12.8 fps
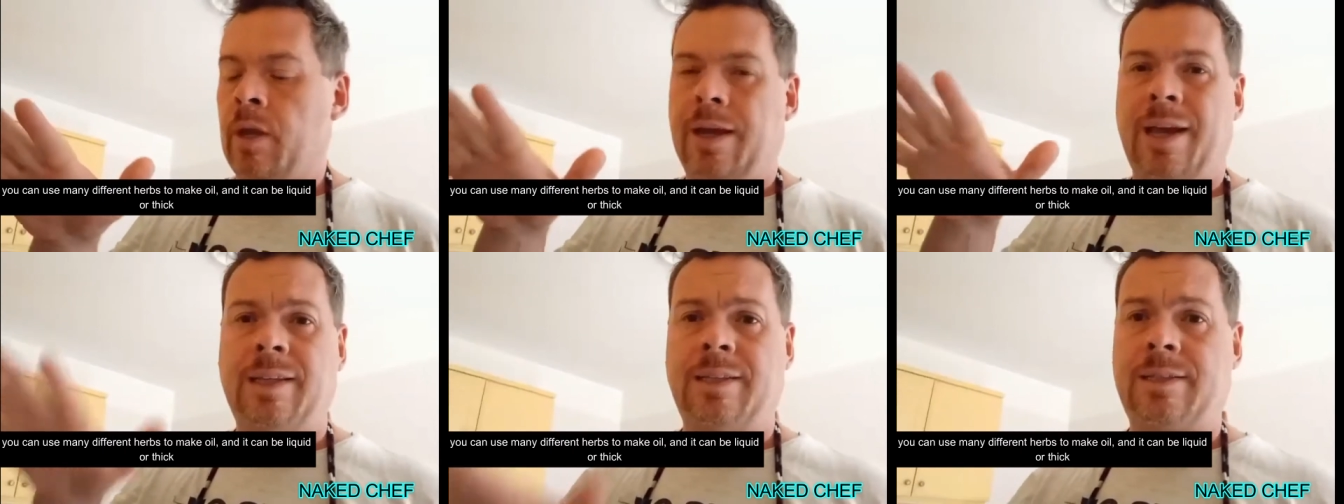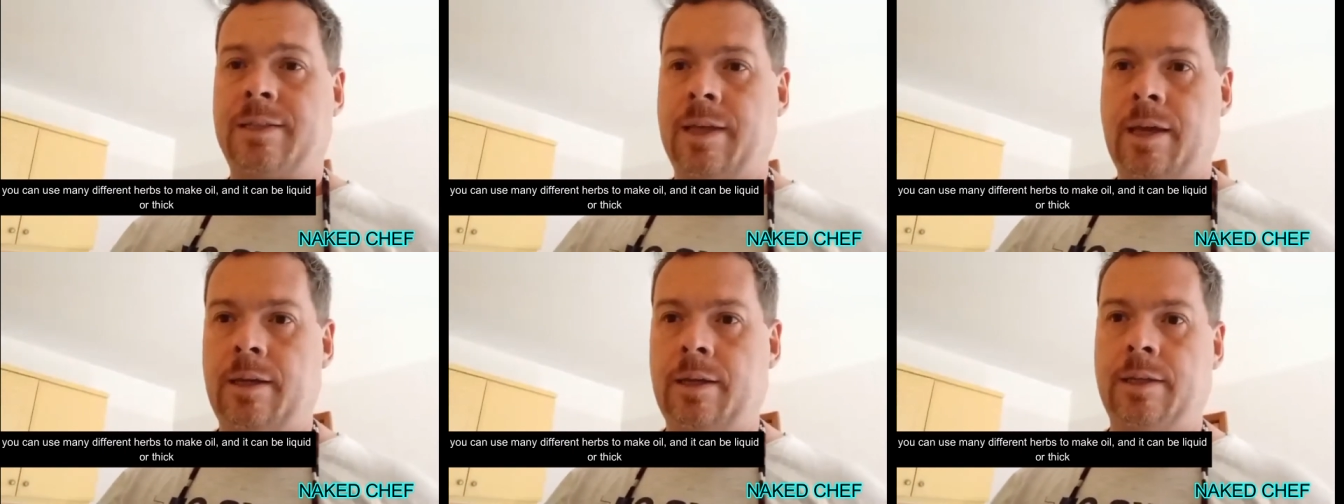And it
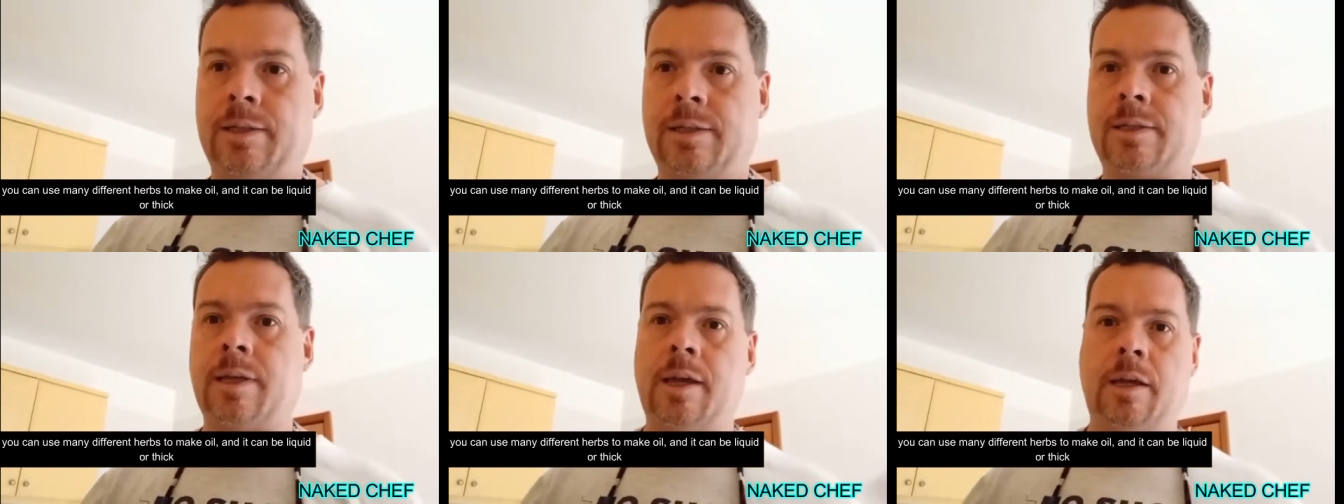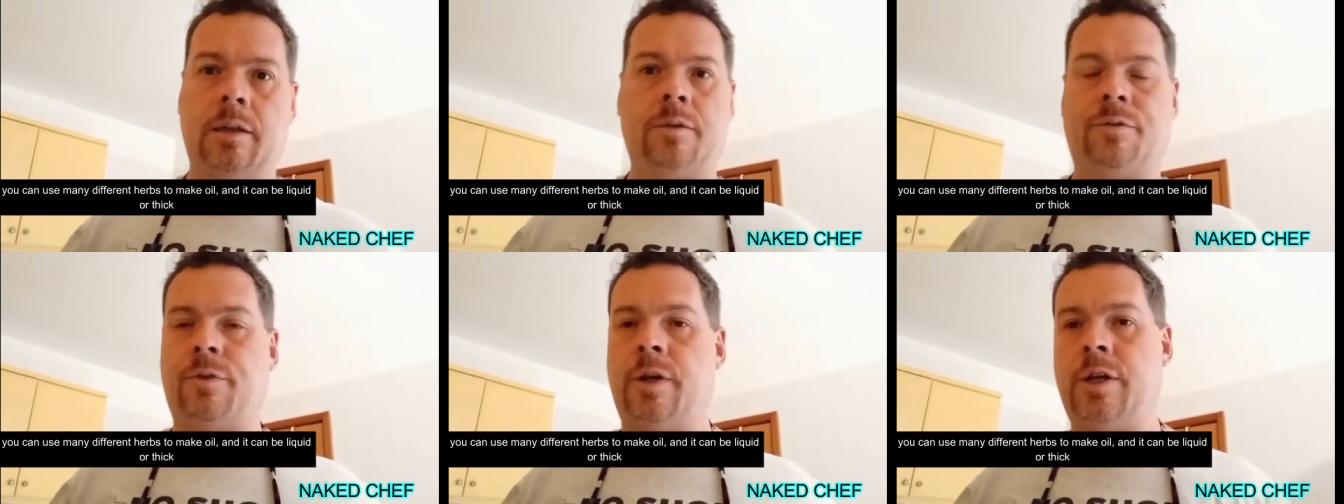stay, it stay in the
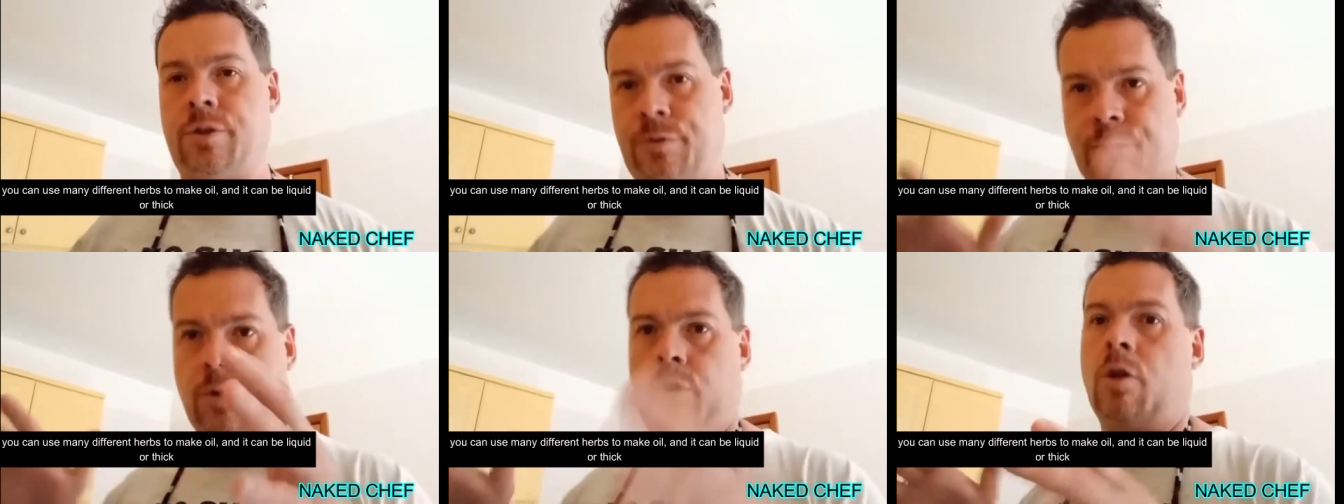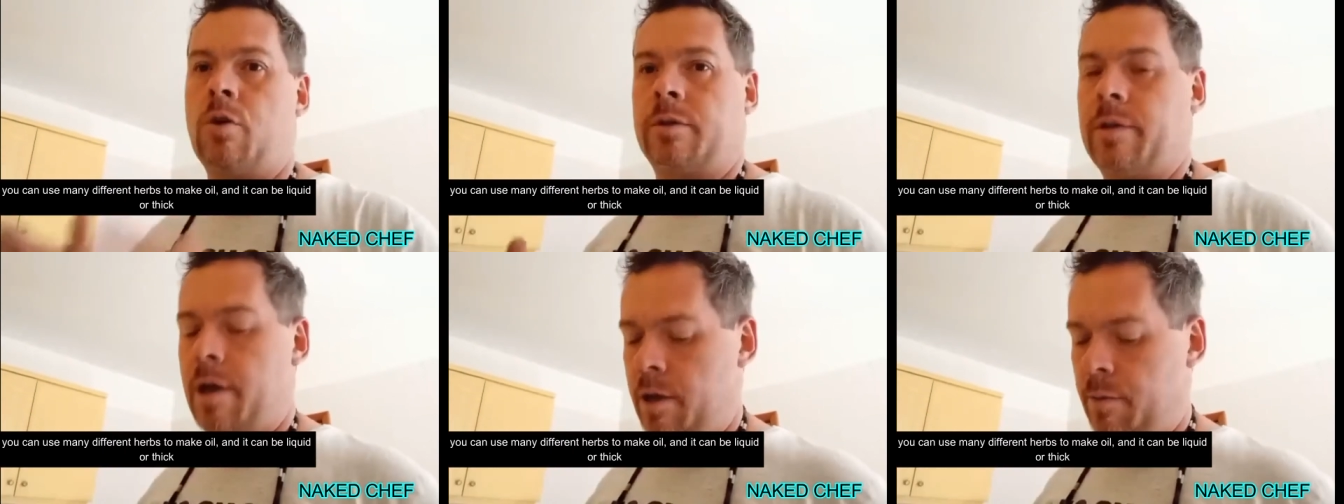fridge for a long
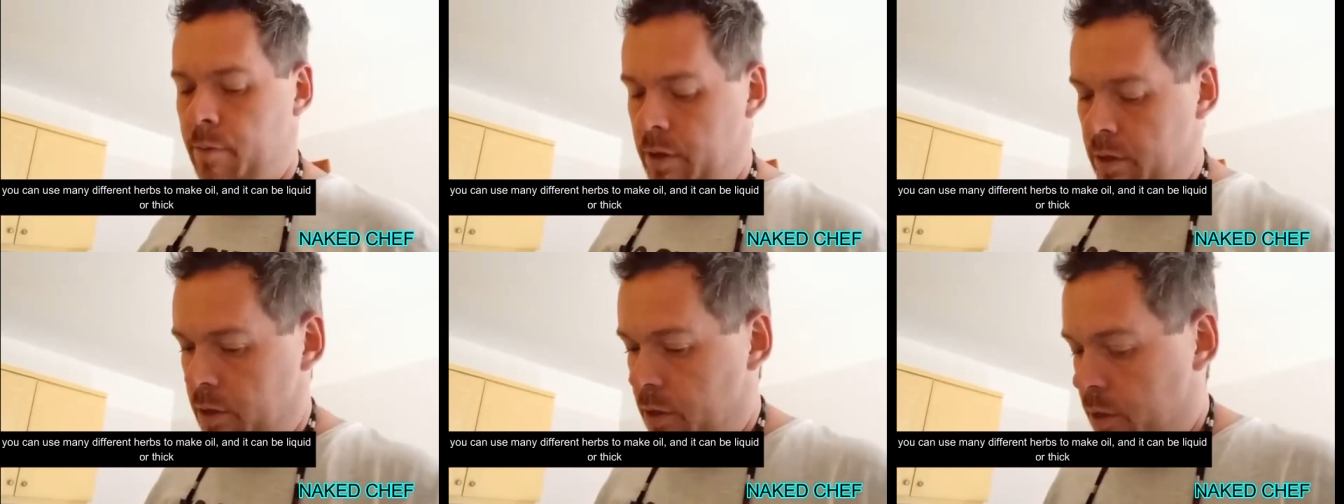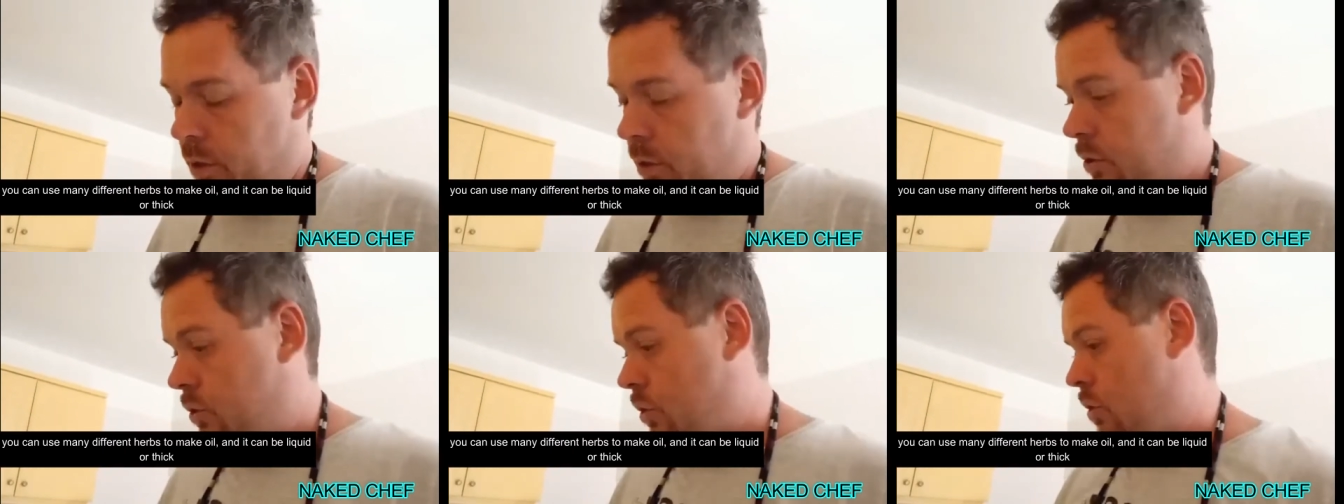time.
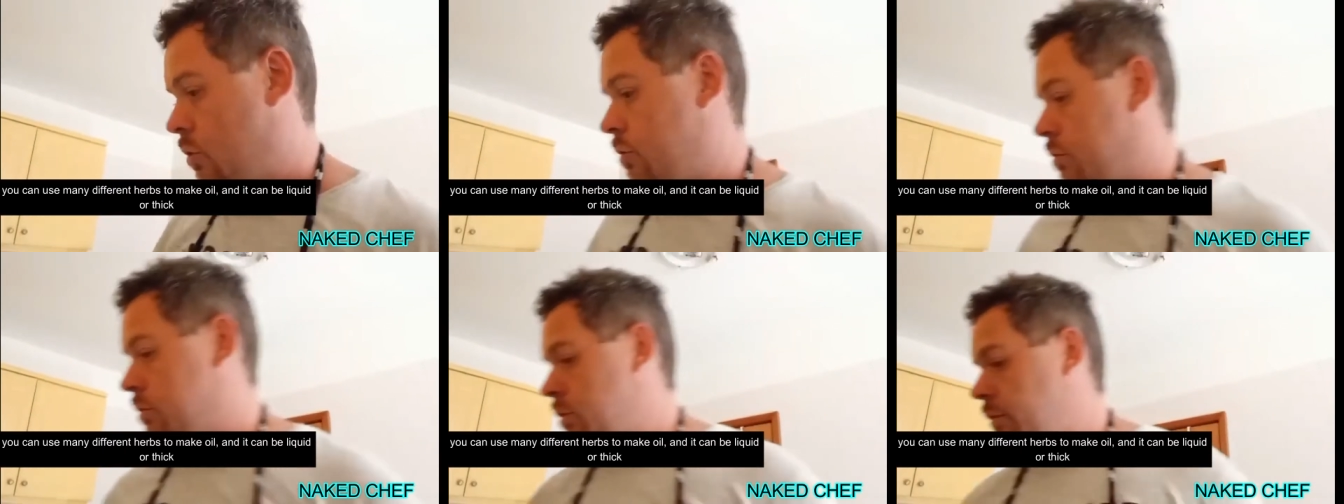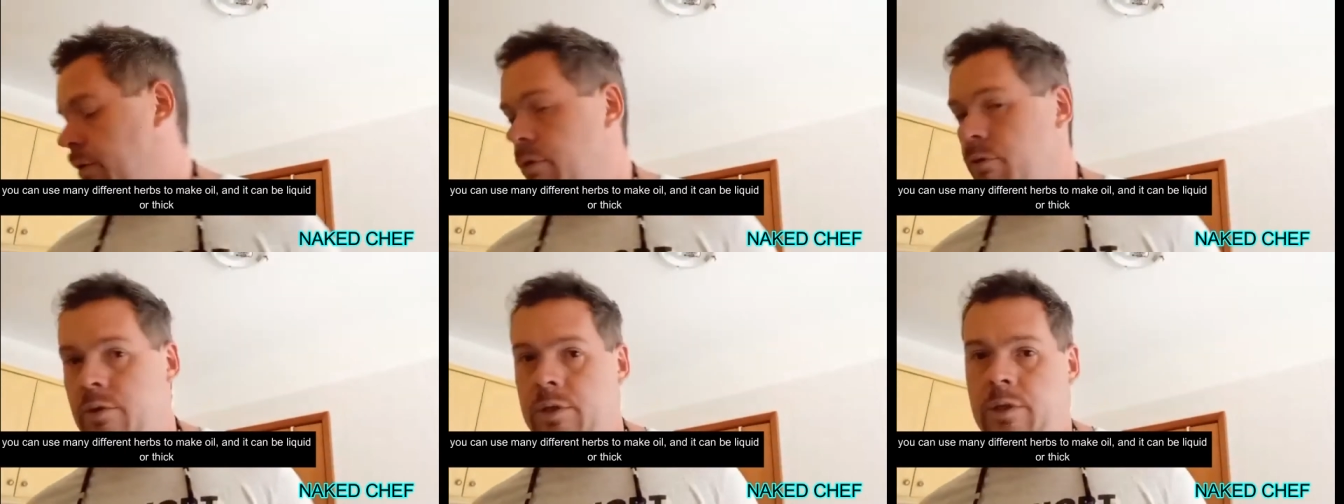So, so we
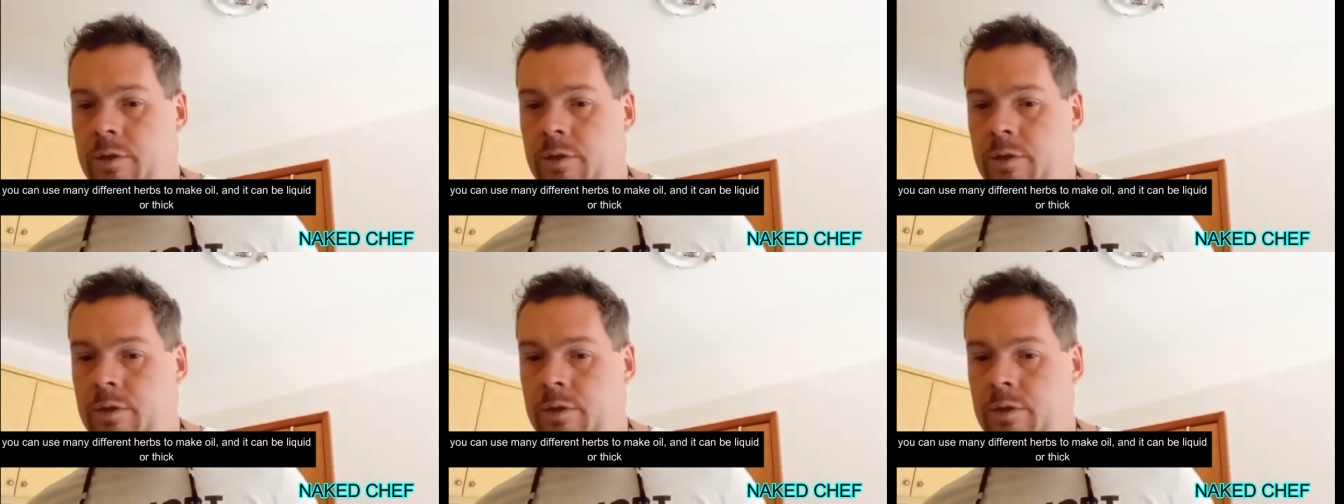use it,